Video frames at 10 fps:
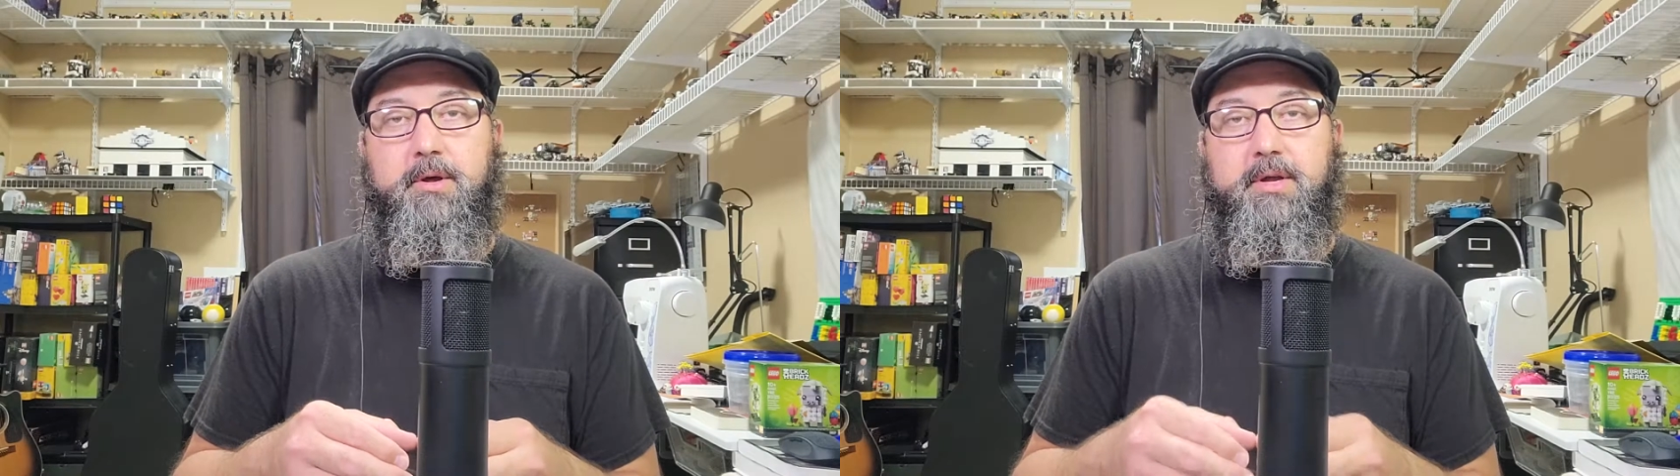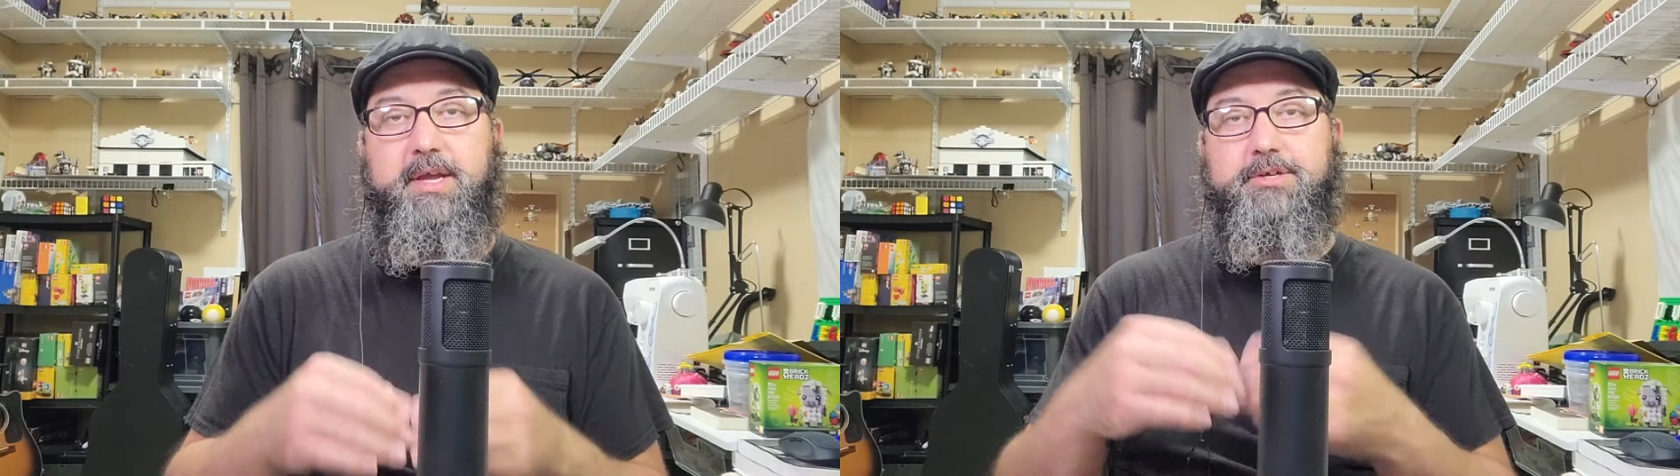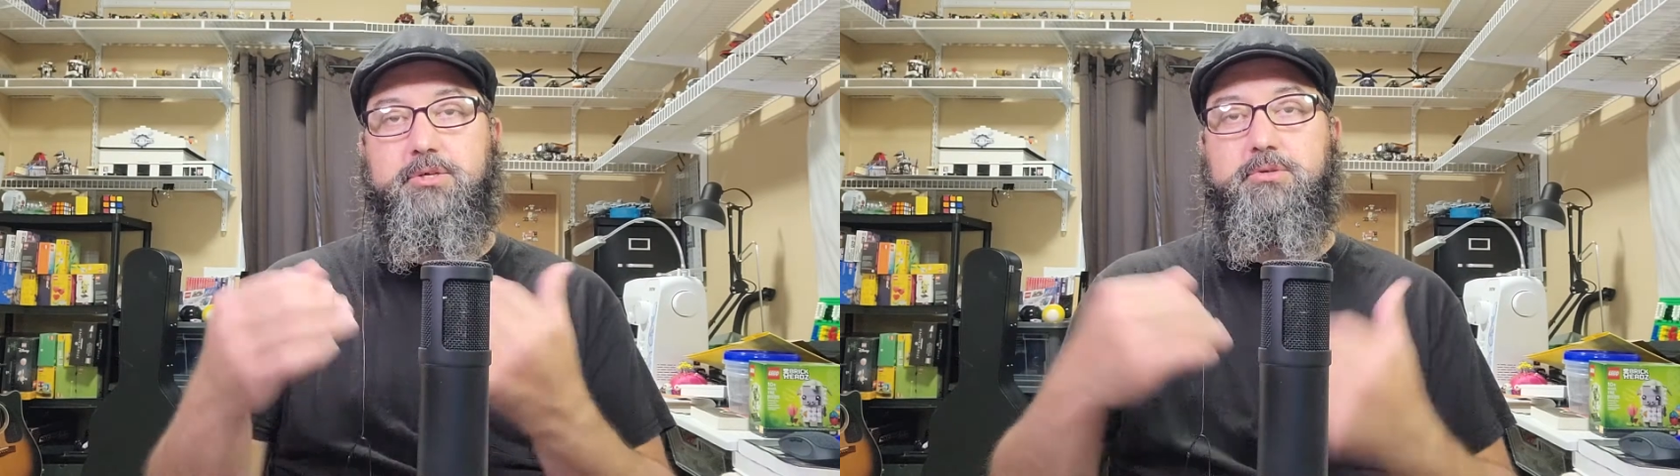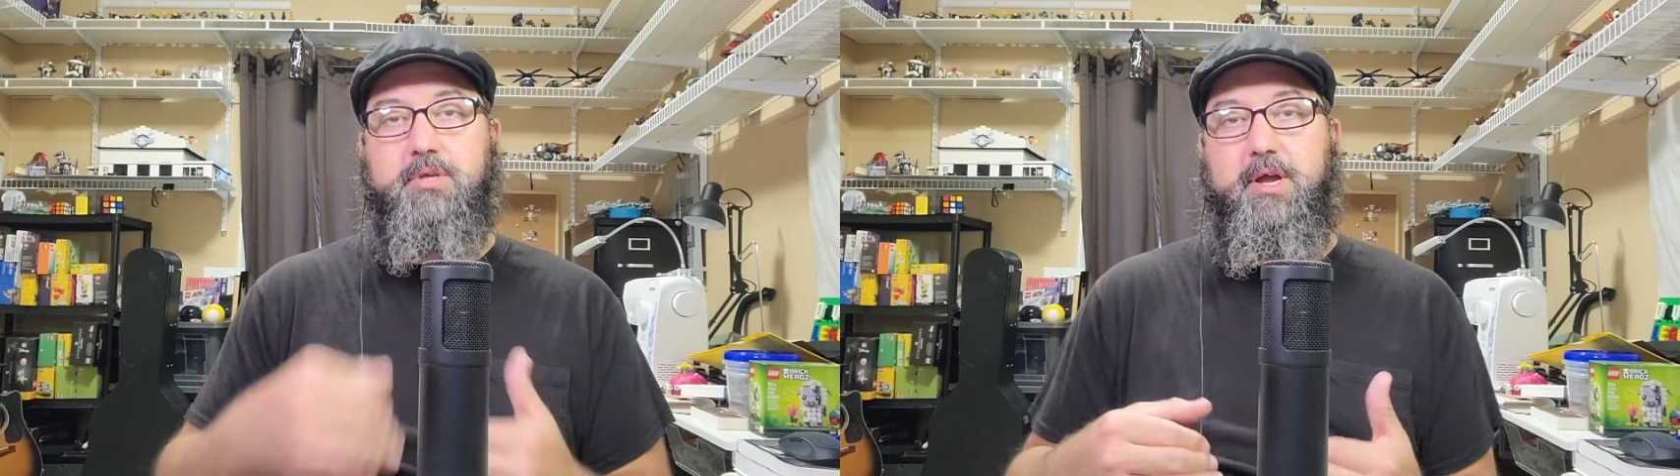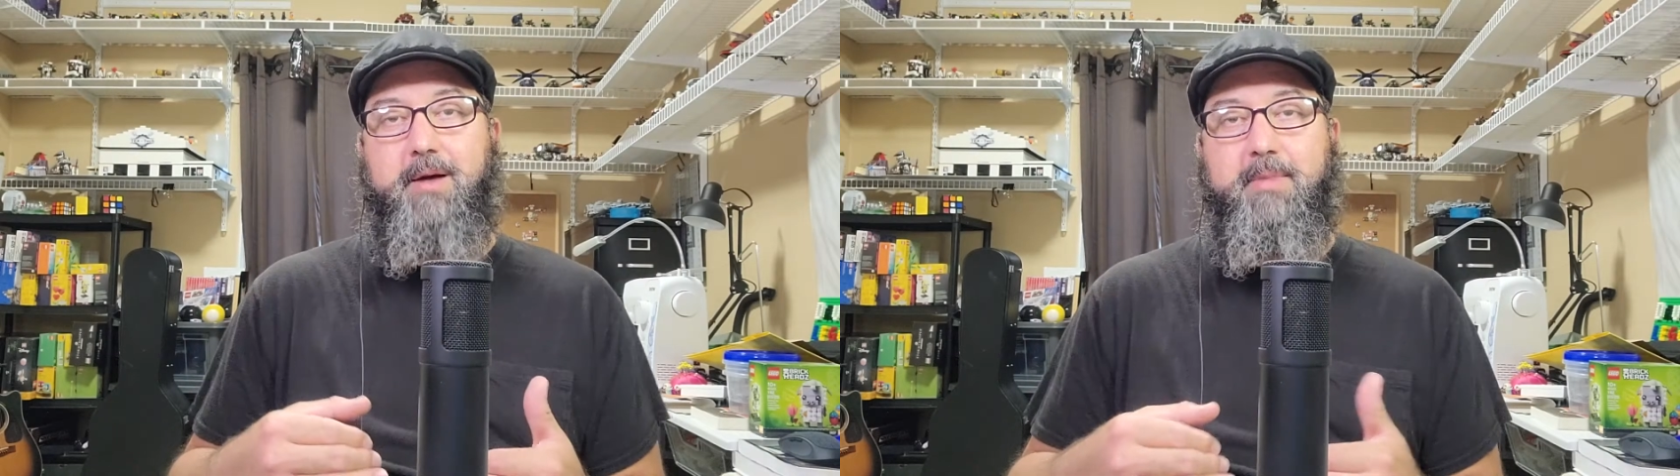issues
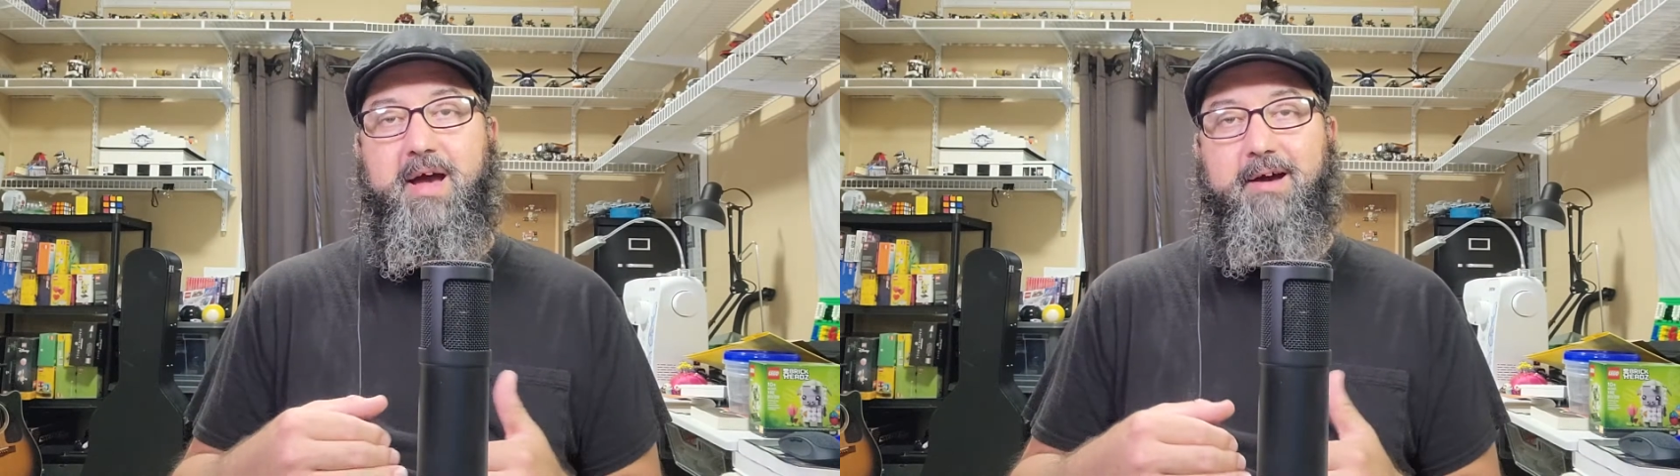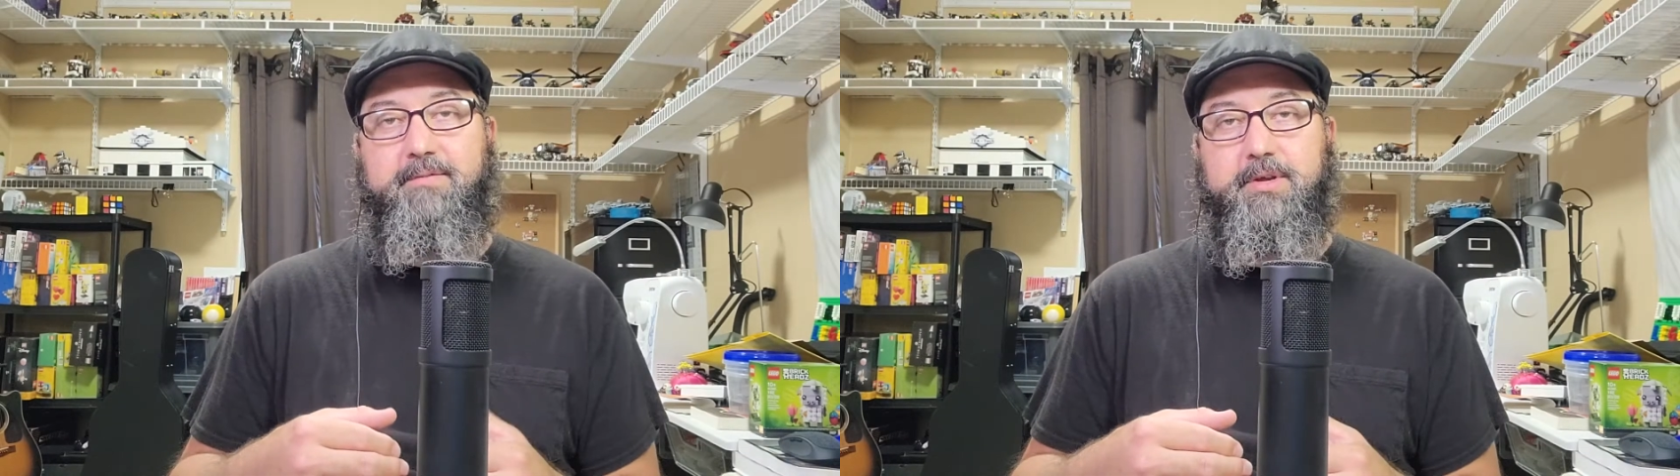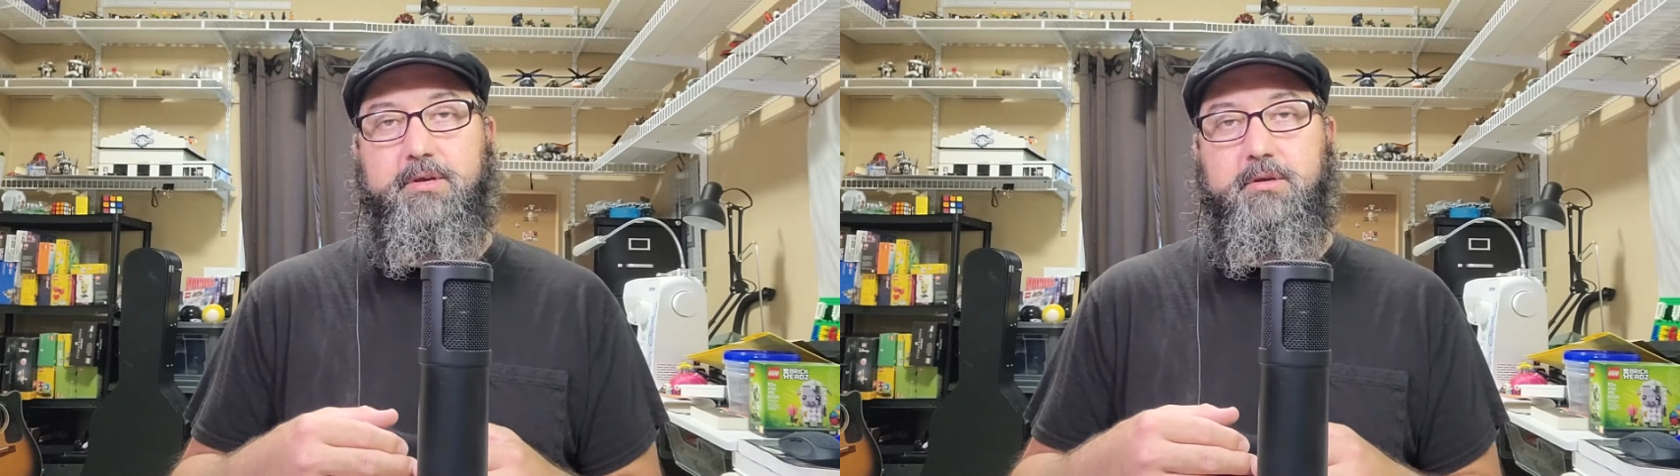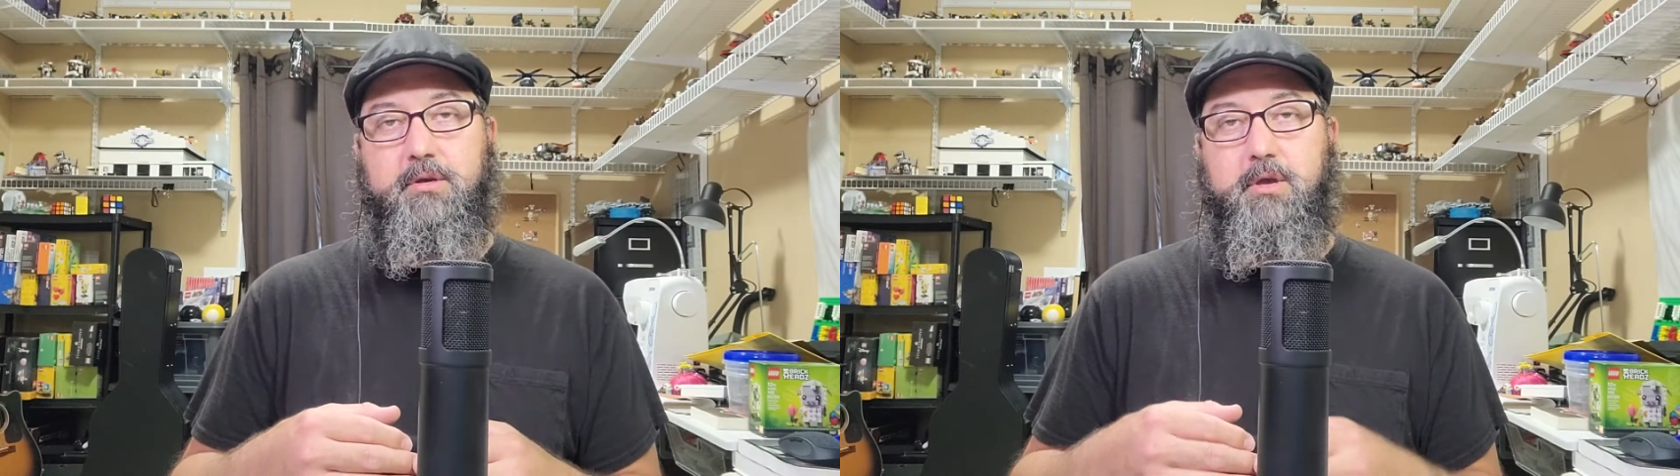that I'm having